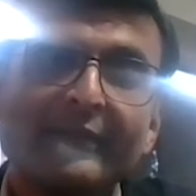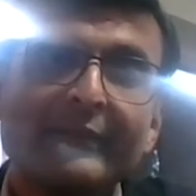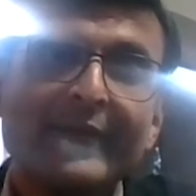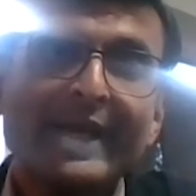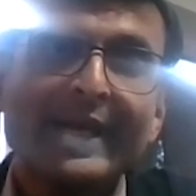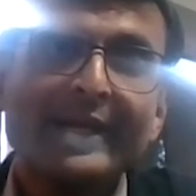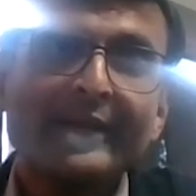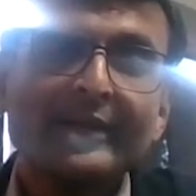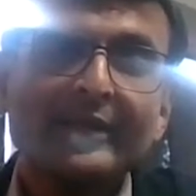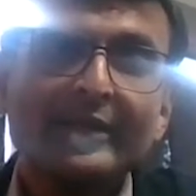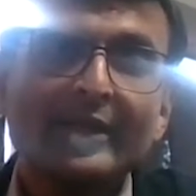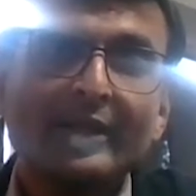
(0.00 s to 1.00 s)

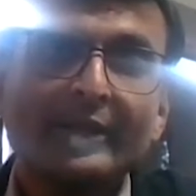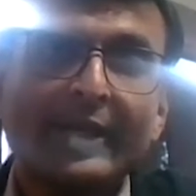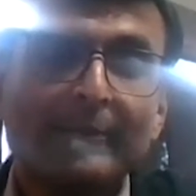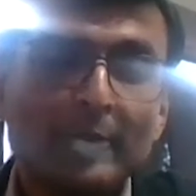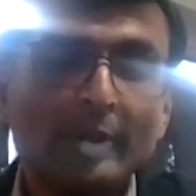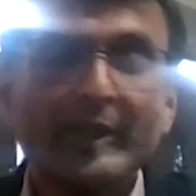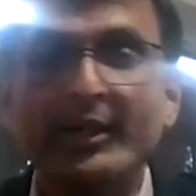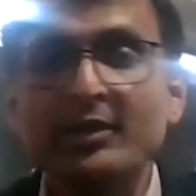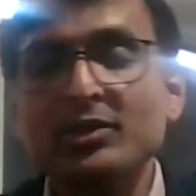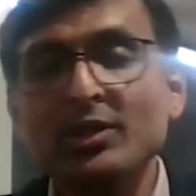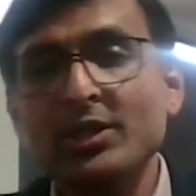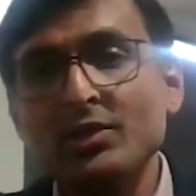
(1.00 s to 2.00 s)
where
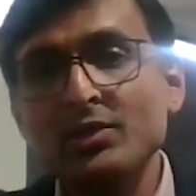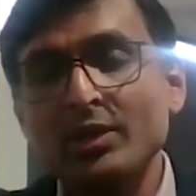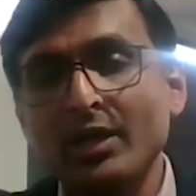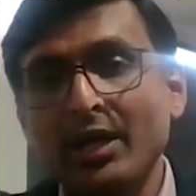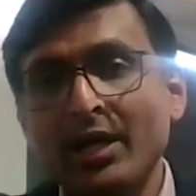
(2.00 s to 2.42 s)
cryptocurrencies